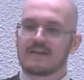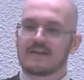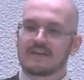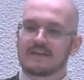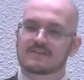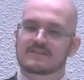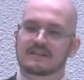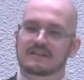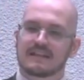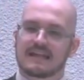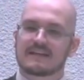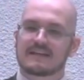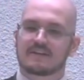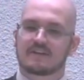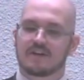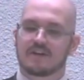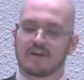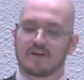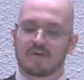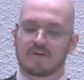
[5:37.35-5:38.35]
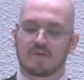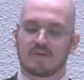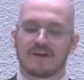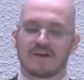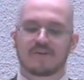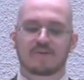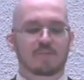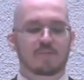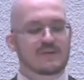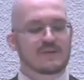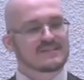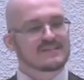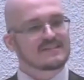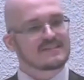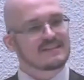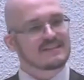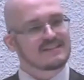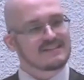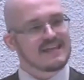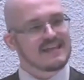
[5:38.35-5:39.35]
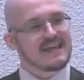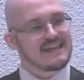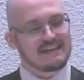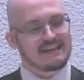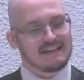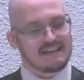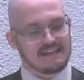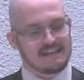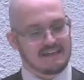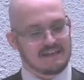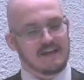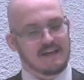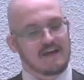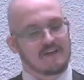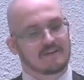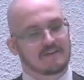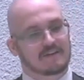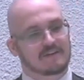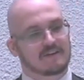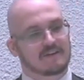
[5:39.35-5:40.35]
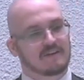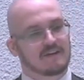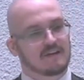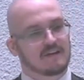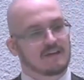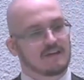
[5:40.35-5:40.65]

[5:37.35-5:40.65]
than to let go and risk taking another.